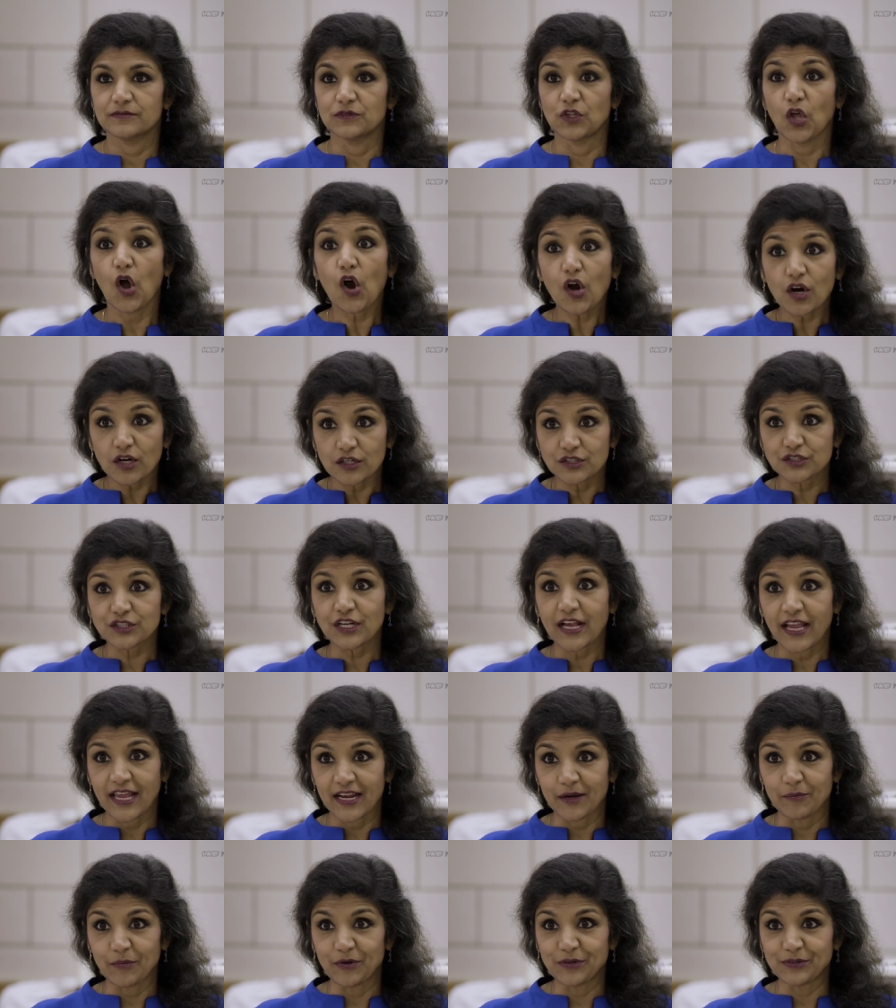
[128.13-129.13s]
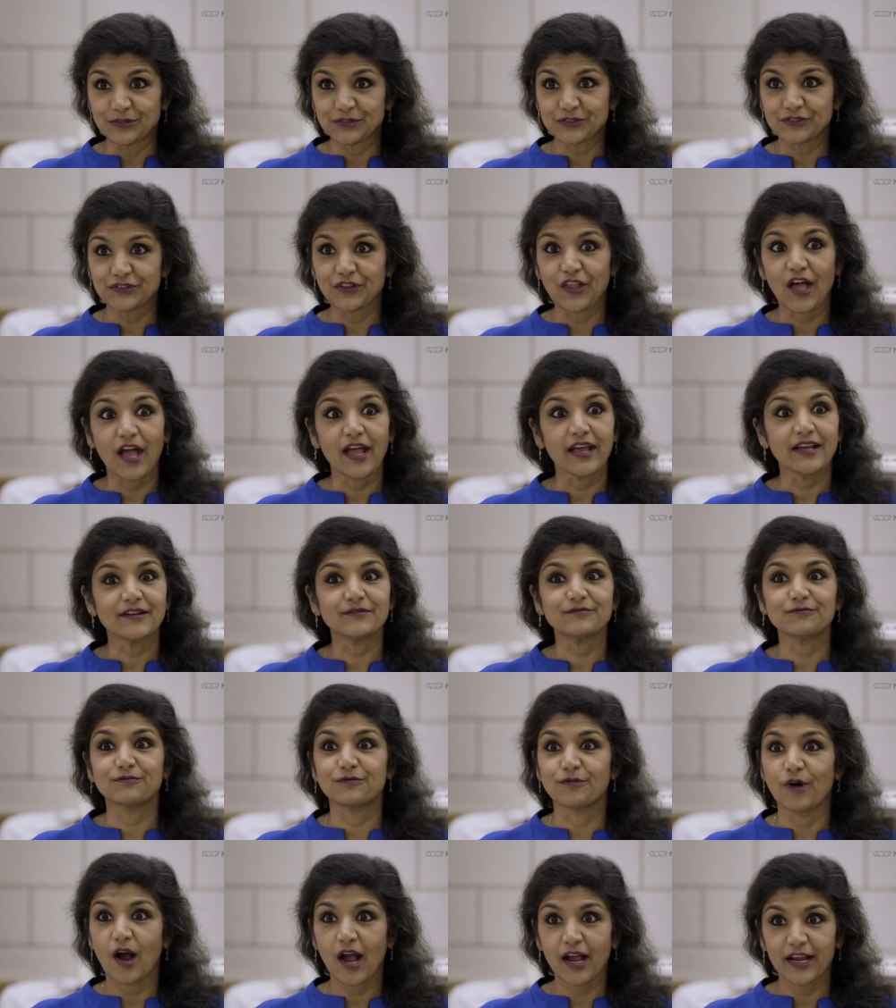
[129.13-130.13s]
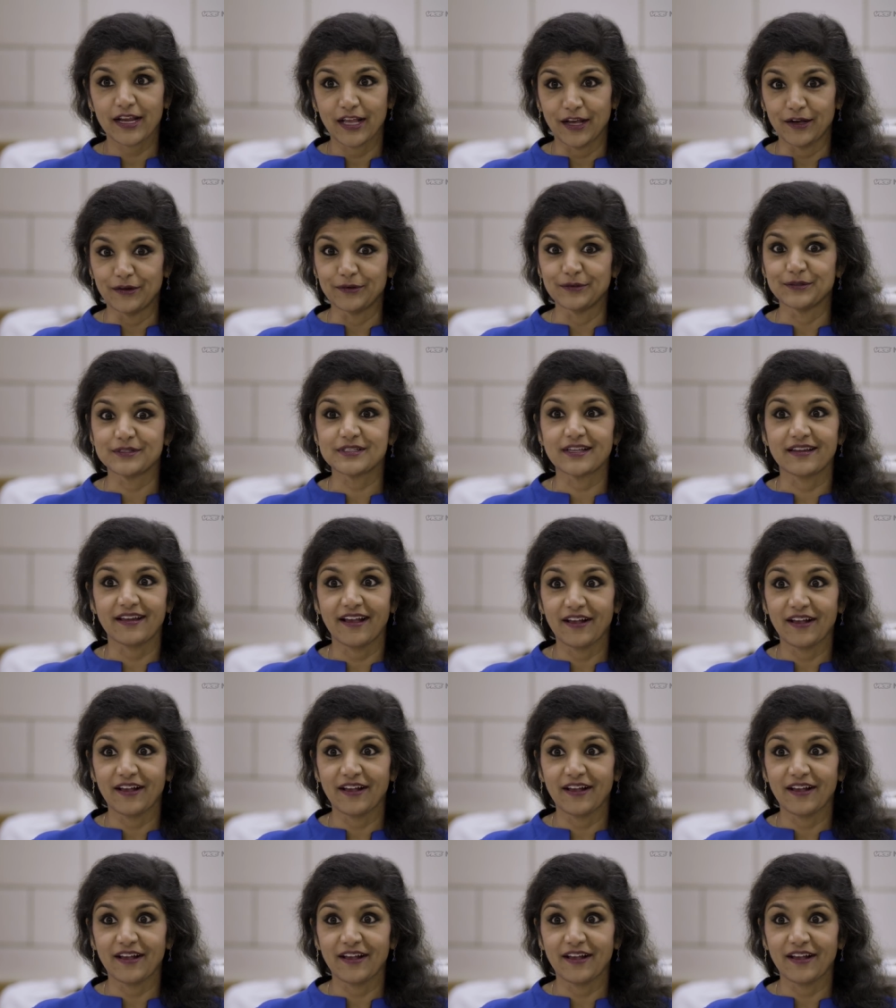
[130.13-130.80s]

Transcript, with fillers: Large animals, like rhinos and